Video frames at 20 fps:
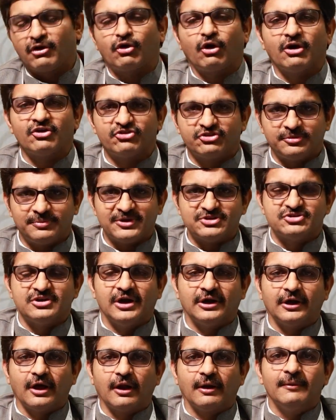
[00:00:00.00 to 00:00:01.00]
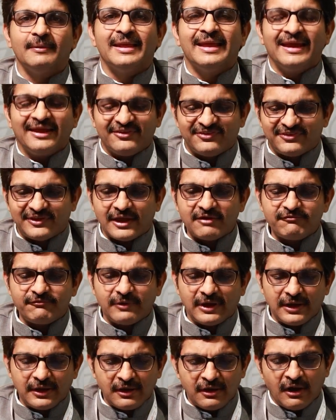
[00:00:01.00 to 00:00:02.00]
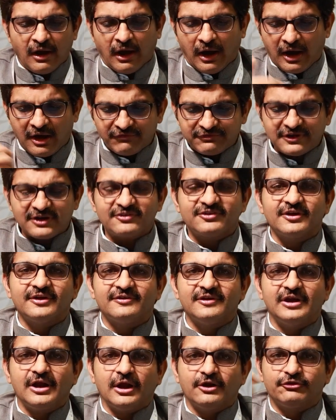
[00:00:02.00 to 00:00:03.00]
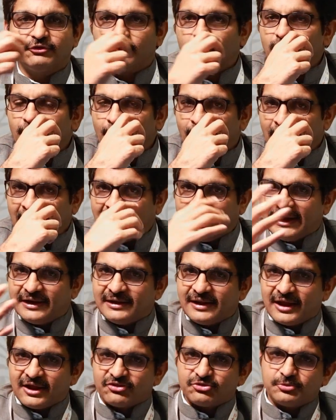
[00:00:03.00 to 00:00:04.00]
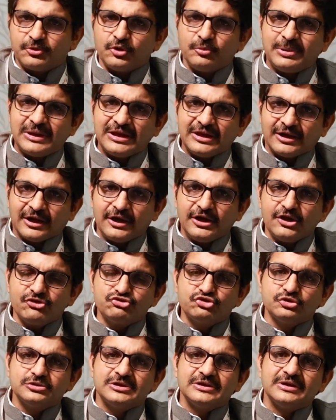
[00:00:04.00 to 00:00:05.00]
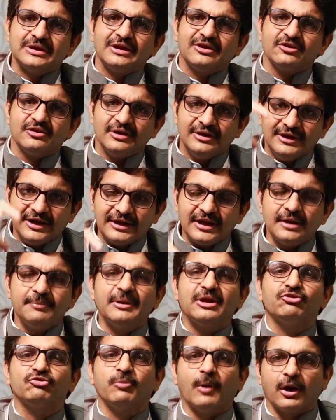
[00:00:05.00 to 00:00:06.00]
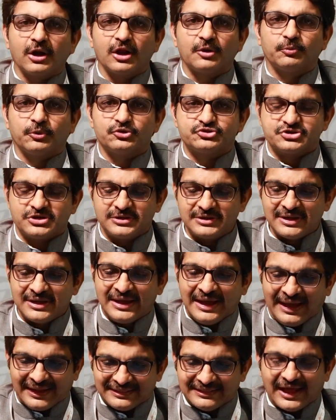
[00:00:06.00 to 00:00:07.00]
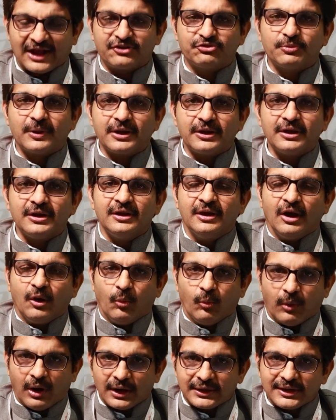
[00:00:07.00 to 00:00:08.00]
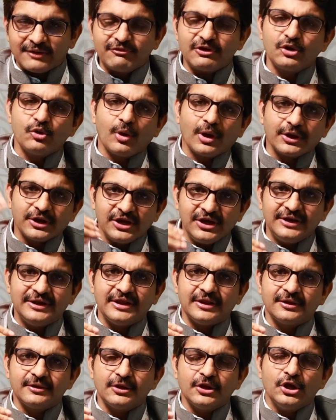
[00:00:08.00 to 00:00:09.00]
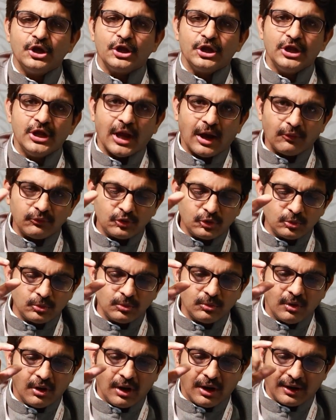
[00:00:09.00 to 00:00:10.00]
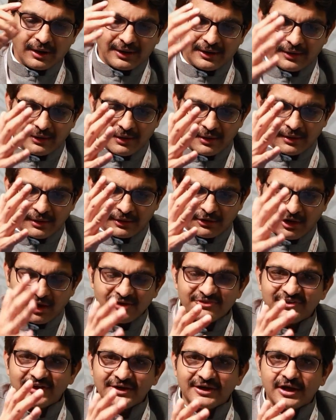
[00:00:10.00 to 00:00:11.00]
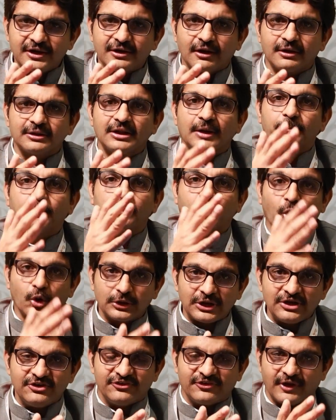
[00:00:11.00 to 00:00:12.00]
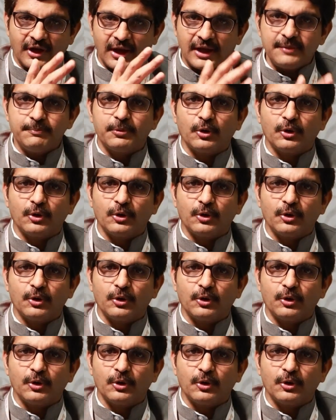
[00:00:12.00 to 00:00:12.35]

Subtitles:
constipation and all. Same way, after surgery also, it has to be reduced to the little bit smaller portion. That's why whatever you are eating, you have to concentrate on the proteins, high